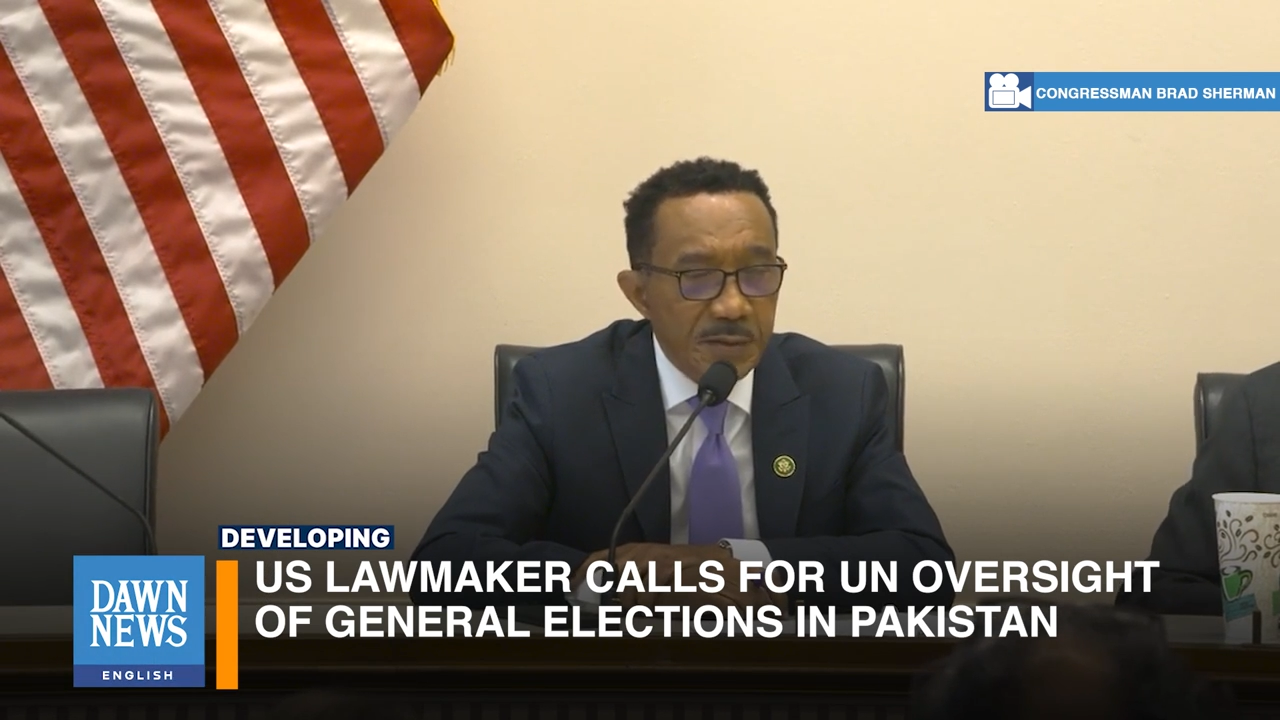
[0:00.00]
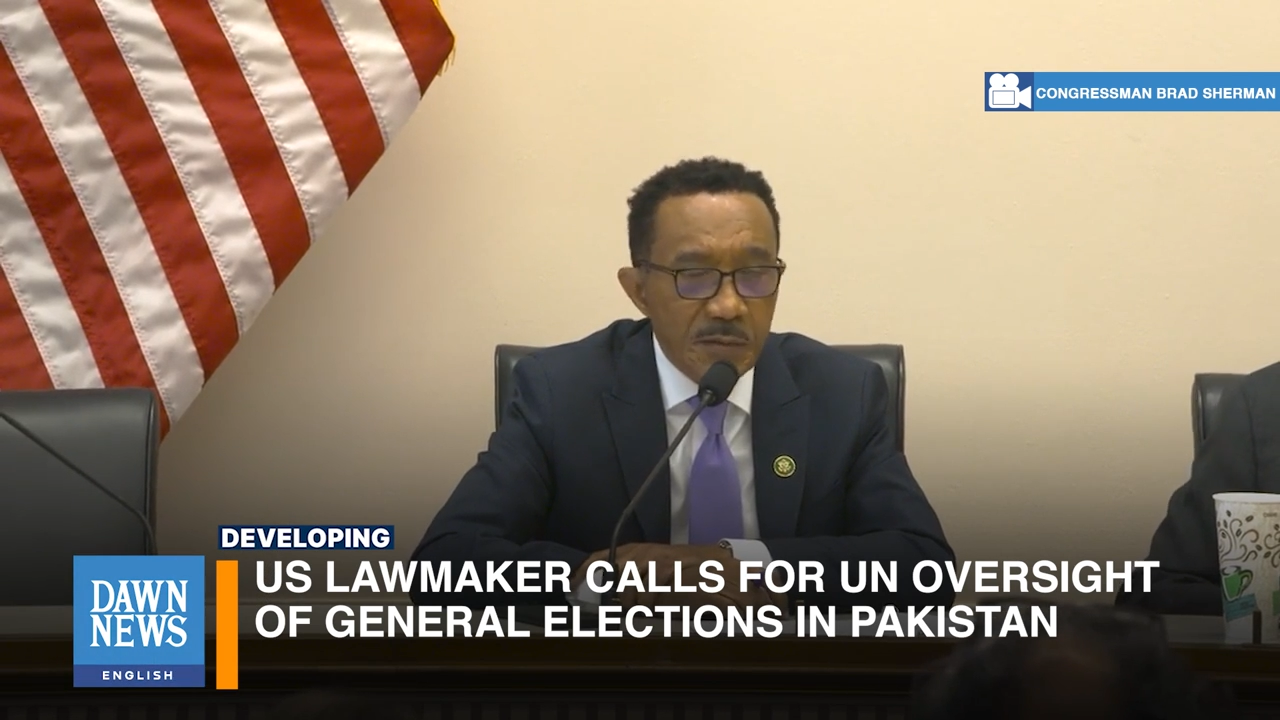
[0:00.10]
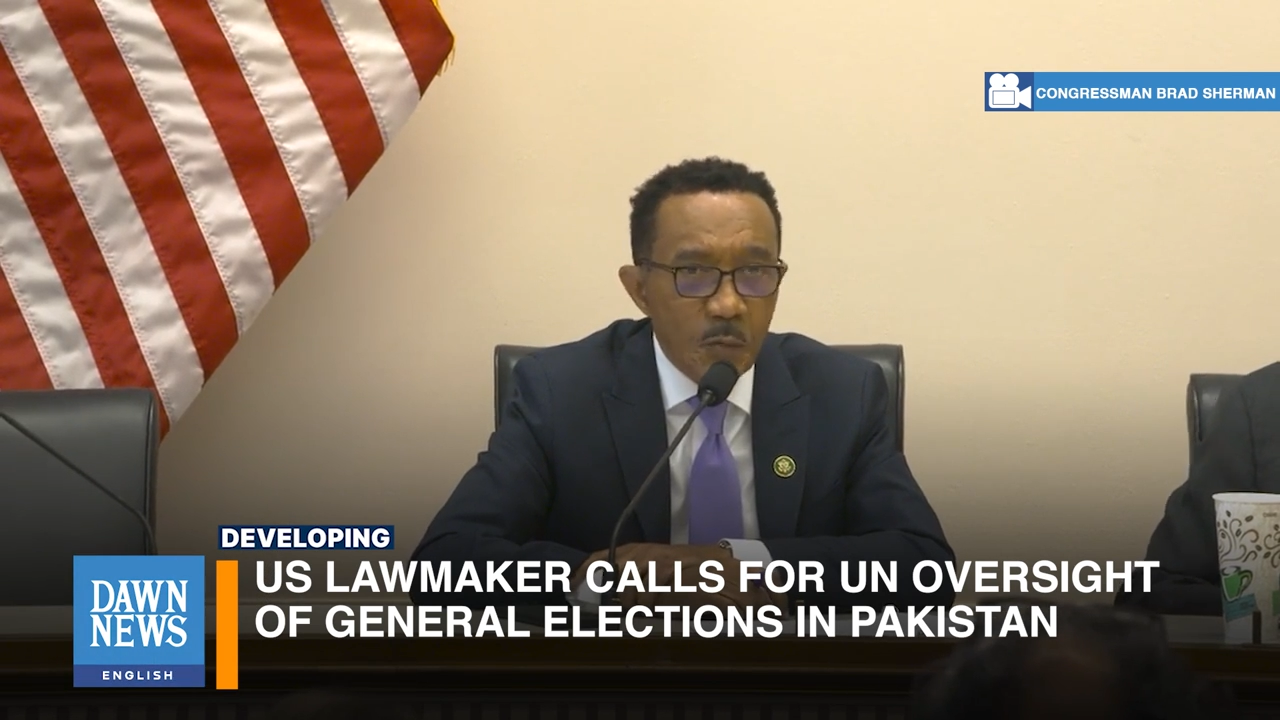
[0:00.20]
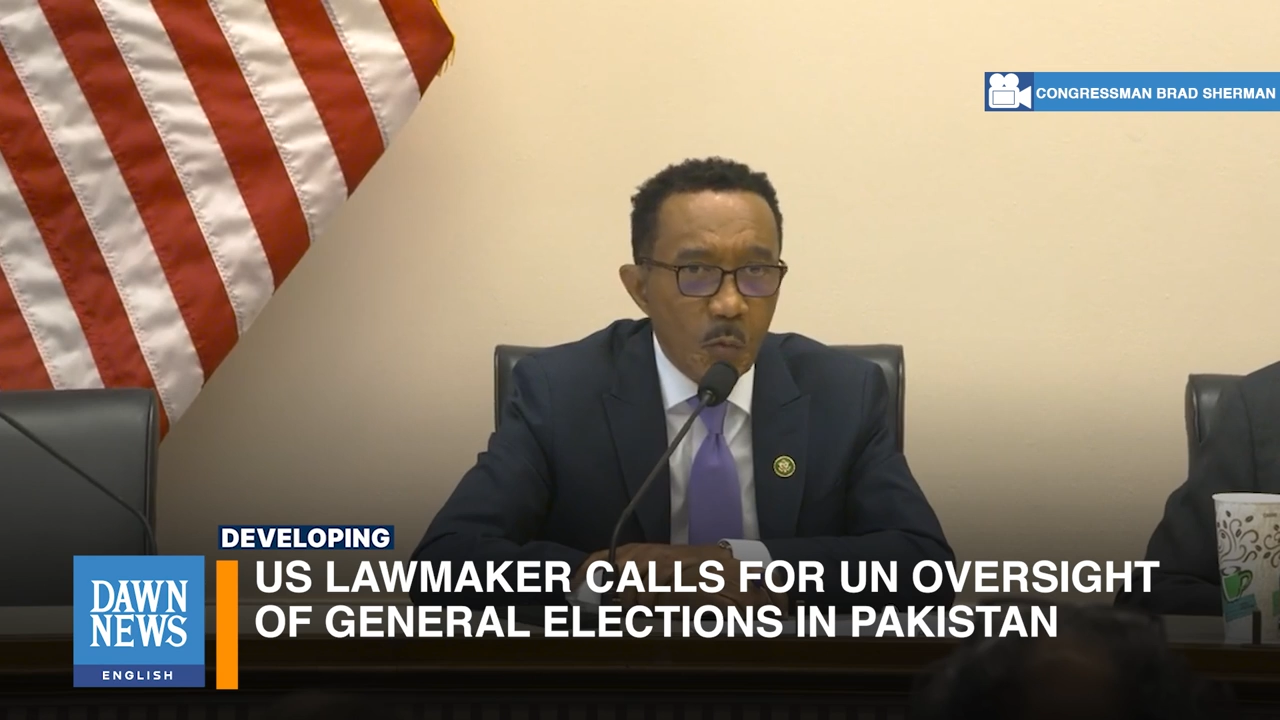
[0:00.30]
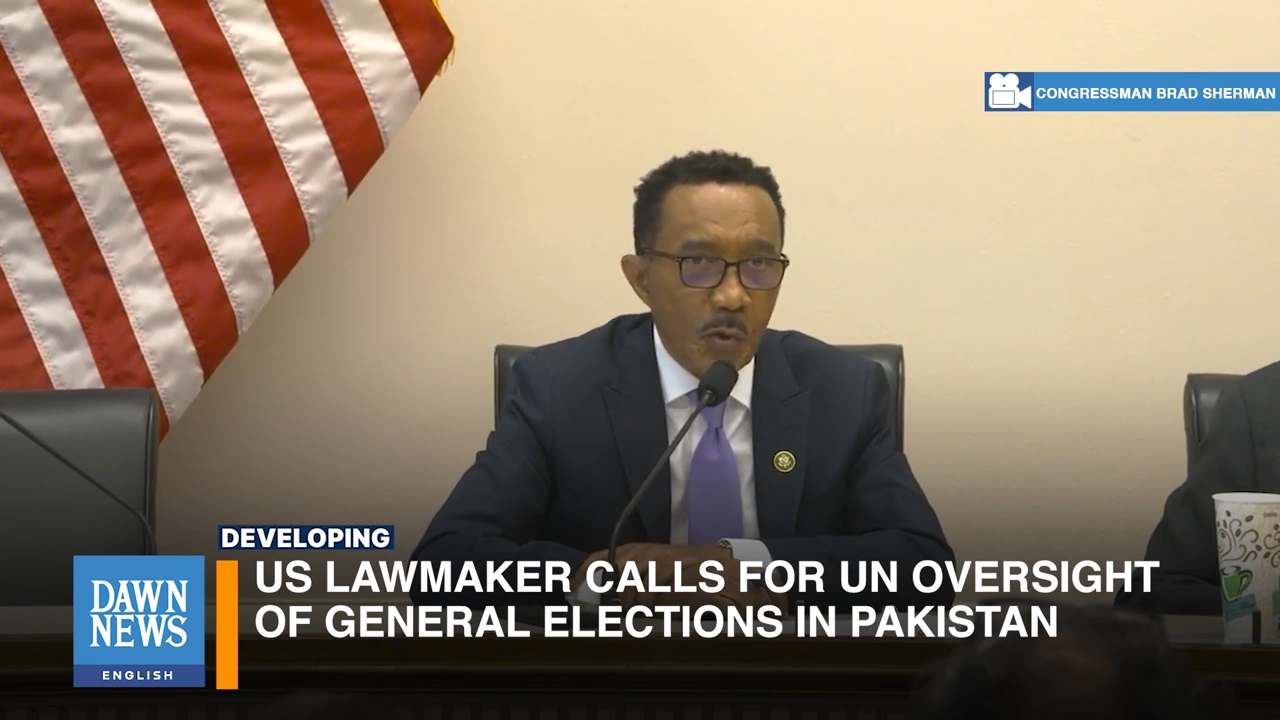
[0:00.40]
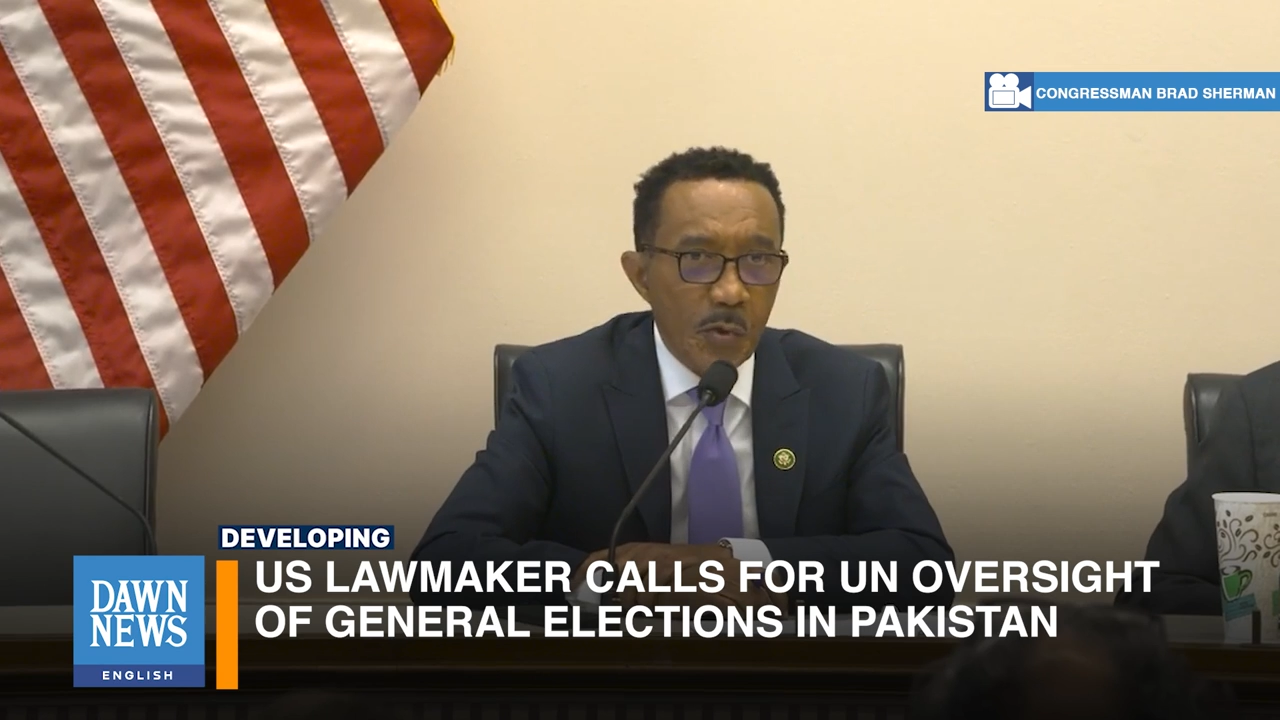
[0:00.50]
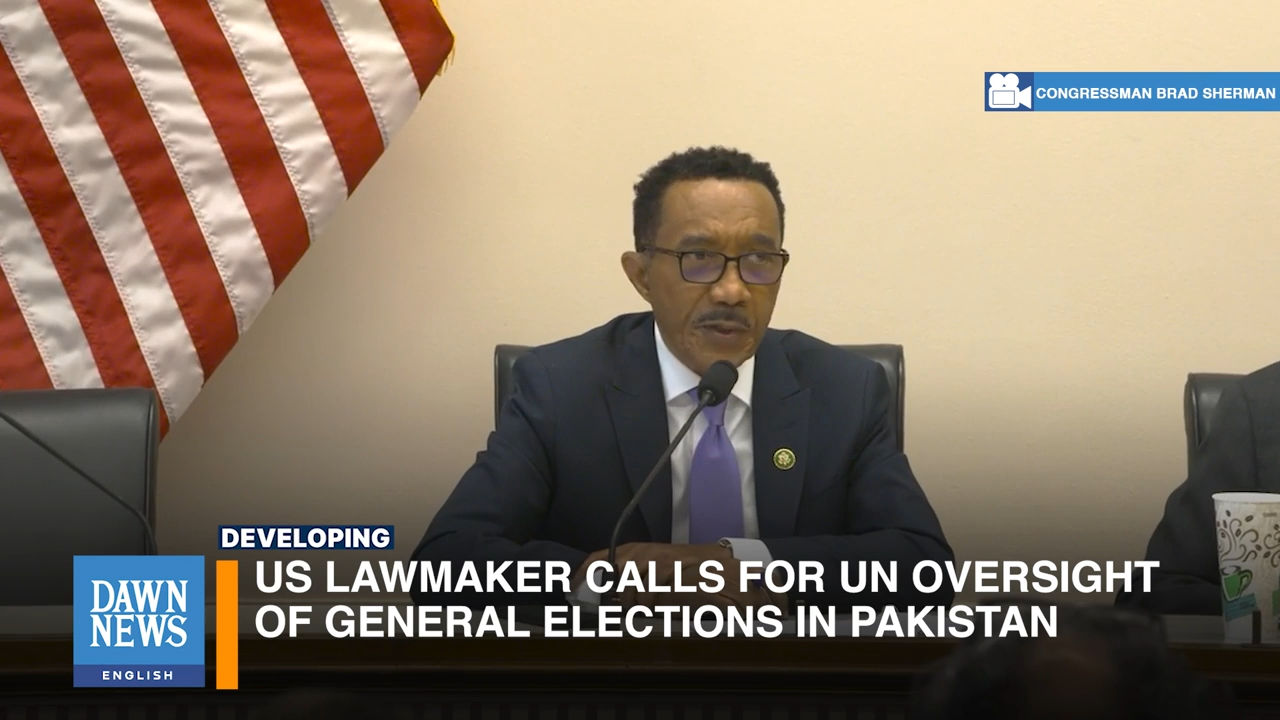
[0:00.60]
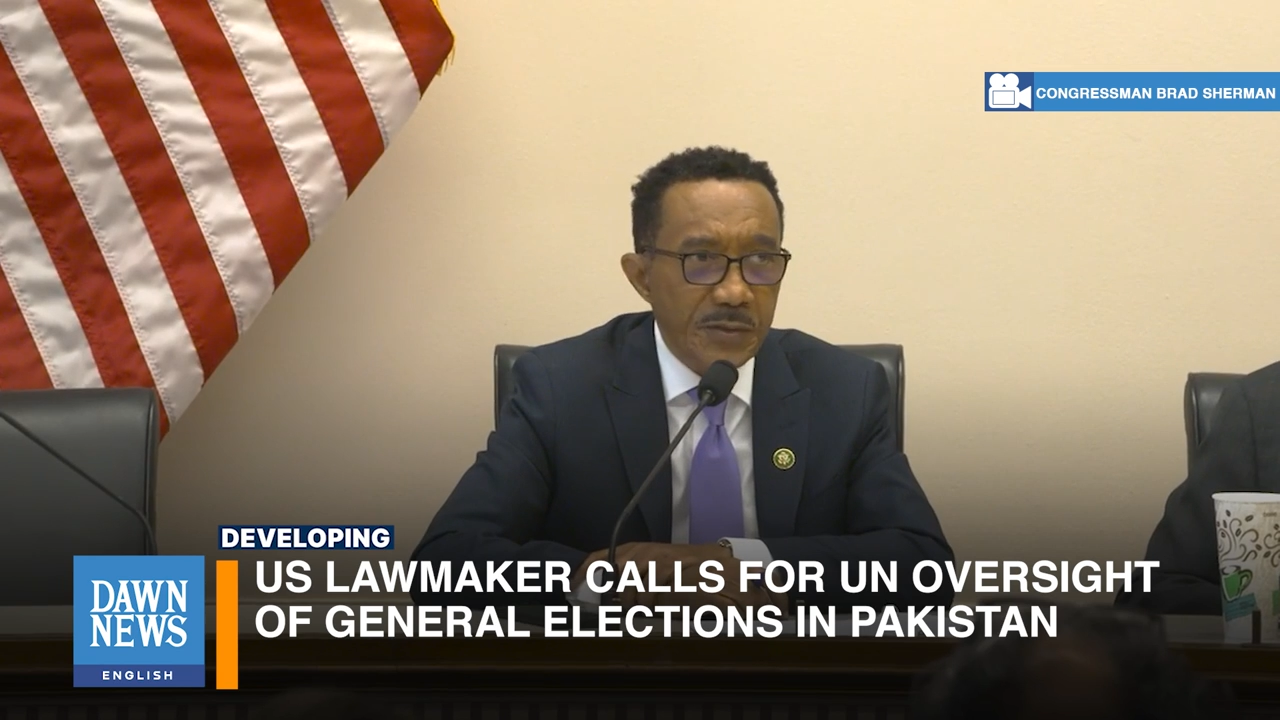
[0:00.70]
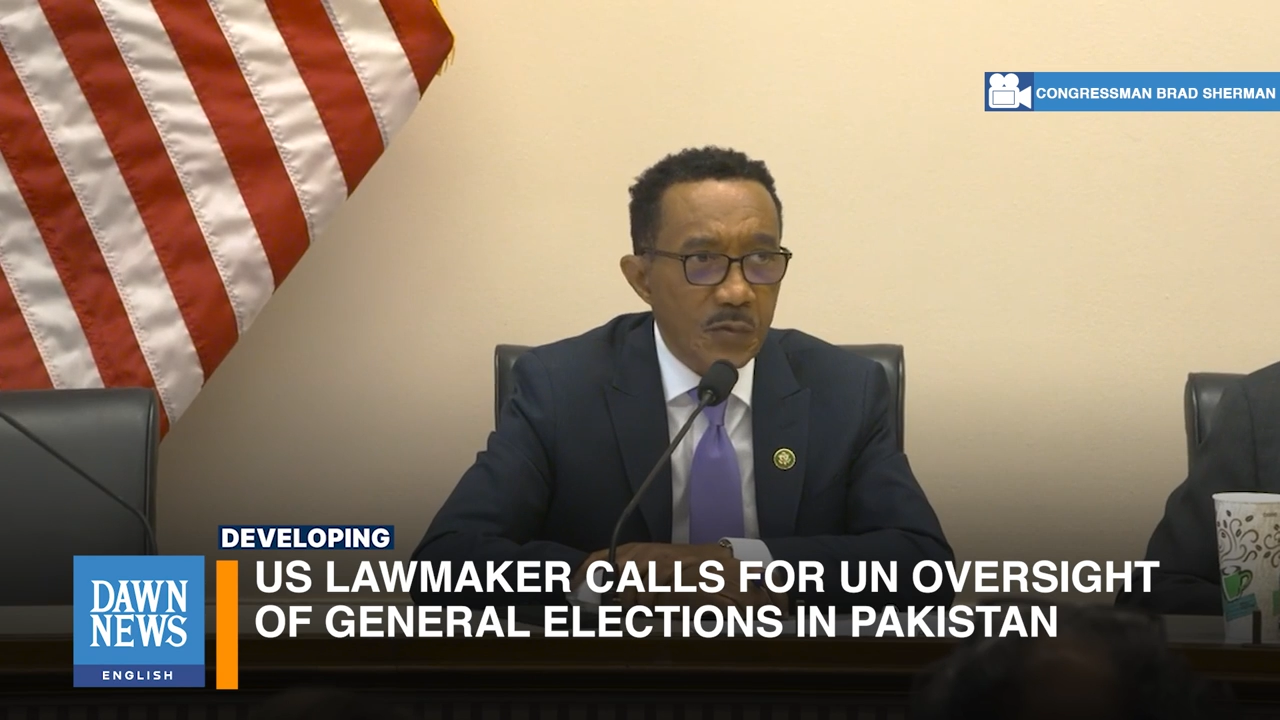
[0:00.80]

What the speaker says: and the worry